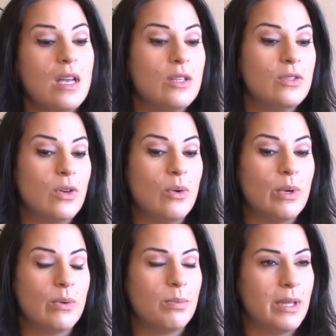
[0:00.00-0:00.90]
So
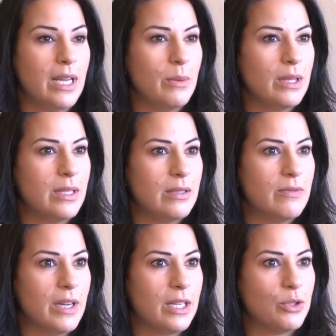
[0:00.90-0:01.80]
we were playing with his fire